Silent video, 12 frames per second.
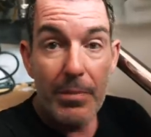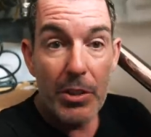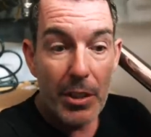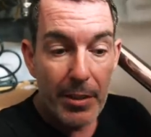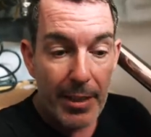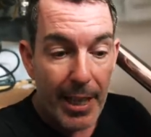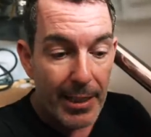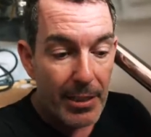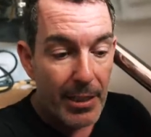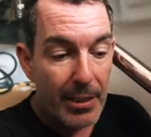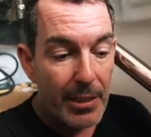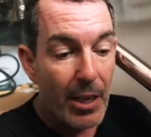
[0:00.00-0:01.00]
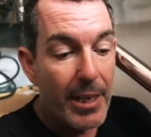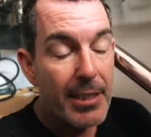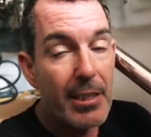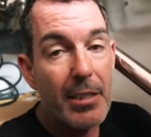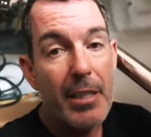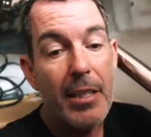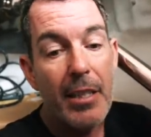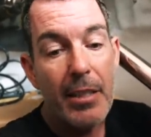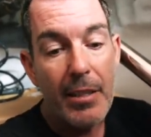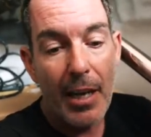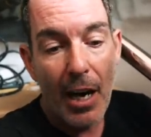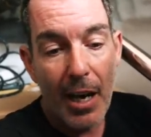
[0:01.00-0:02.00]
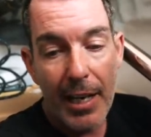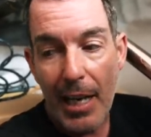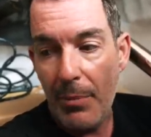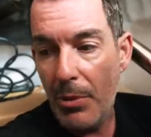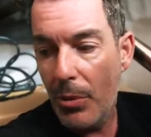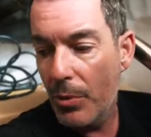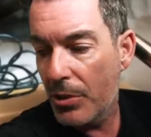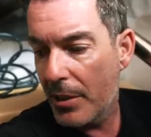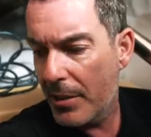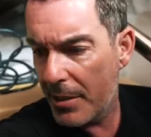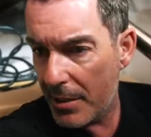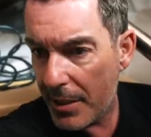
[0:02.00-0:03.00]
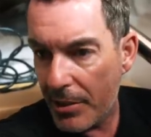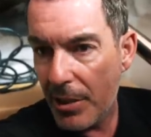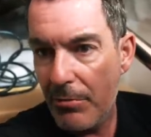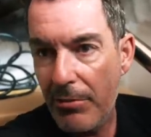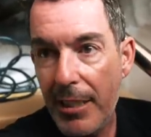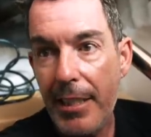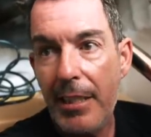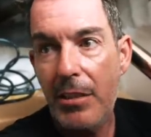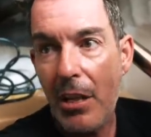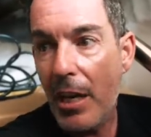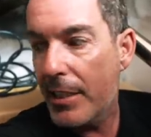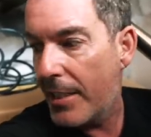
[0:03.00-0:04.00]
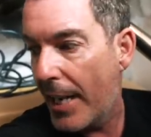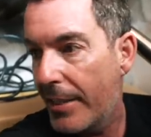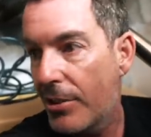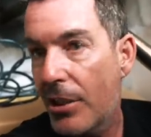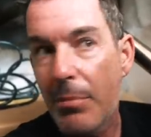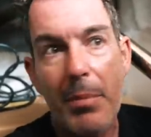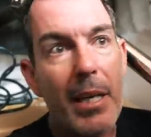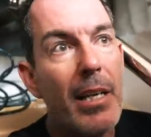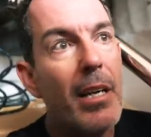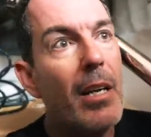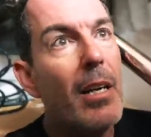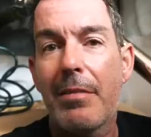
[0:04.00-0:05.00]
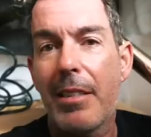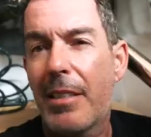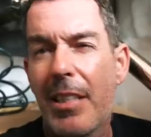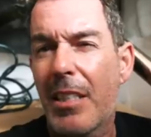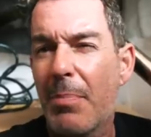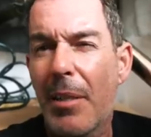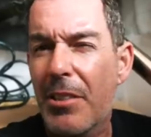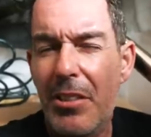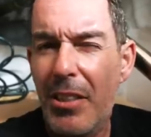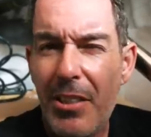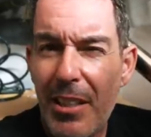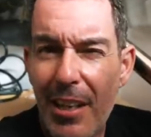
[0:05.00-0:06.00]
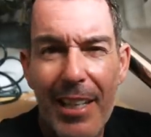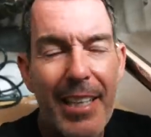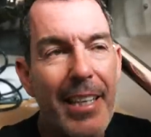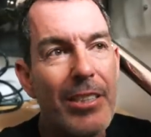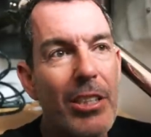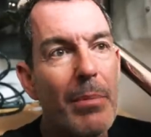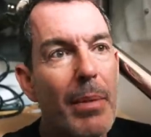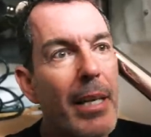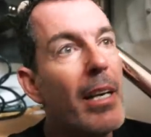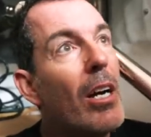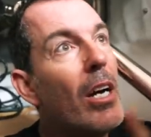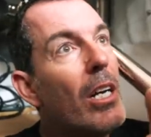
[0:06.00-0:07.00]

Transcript: So that's nice to see, the high output alternators. This is actually a really nice engine bay. As much as I could like an engine bay.